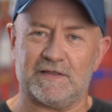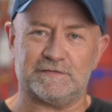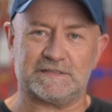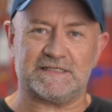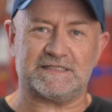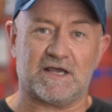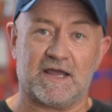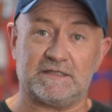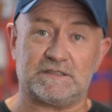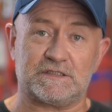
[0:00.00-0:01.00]
those
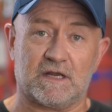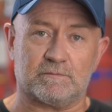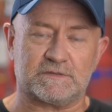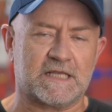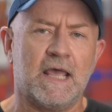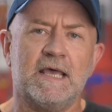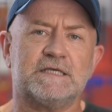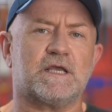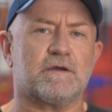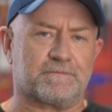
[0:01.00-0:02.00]
design chumps.
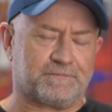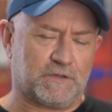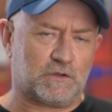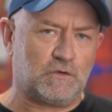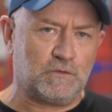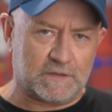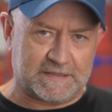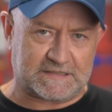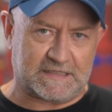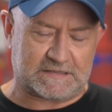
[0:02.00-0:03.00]
So the
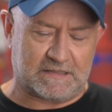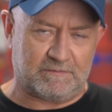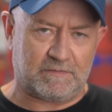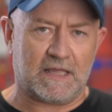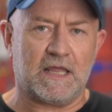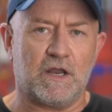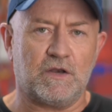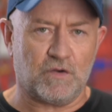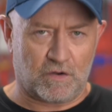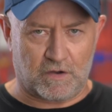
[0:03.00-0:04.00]
cooling system
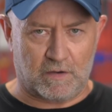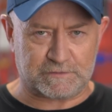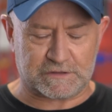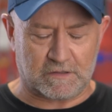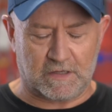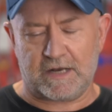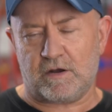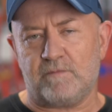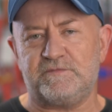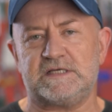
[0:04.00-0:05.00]
not optional. And
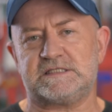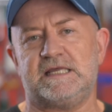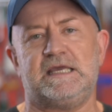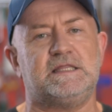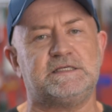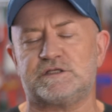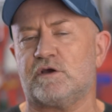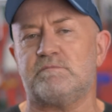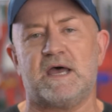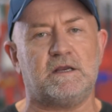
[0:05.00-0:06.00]
obviously in this
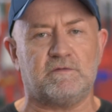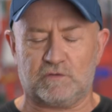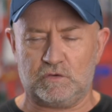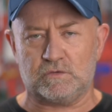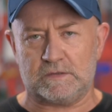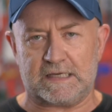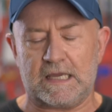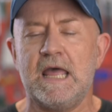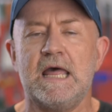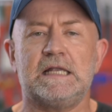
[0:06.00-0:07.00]
domain of
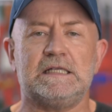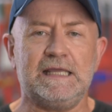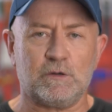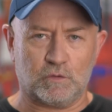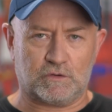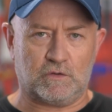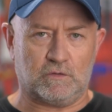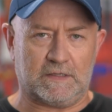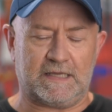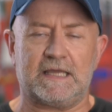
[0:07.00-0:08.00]
cooling, liquid
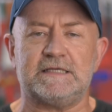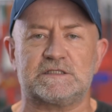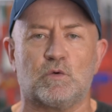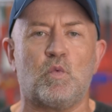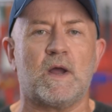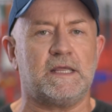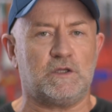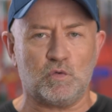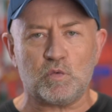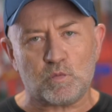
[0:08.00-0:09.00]
cooling is the way
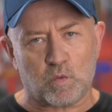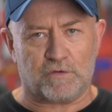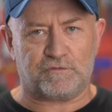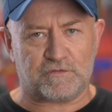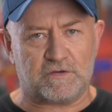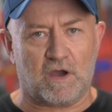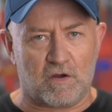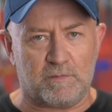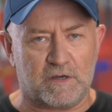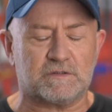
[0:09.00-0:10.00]
you would want to
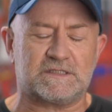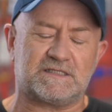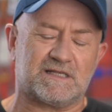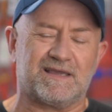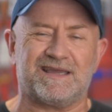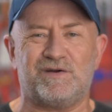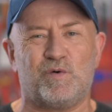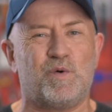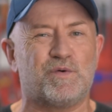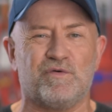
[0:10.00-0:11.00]
go because it's like an
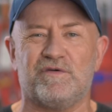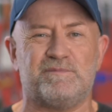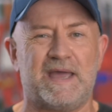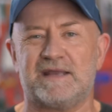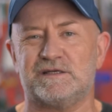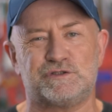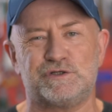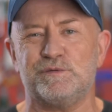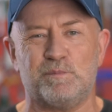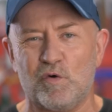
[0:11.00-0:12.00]
order of
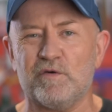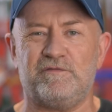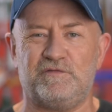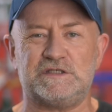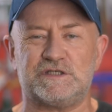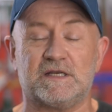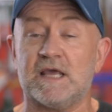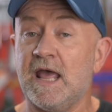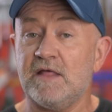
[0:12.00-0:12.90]
magnitude more efficient